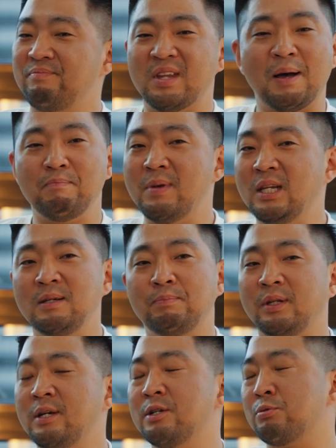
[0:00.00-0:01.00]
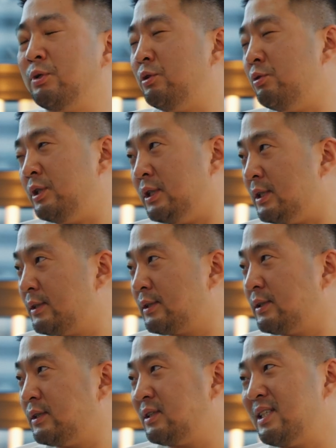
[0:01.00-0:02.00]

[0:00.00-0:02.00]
not many players were doing this.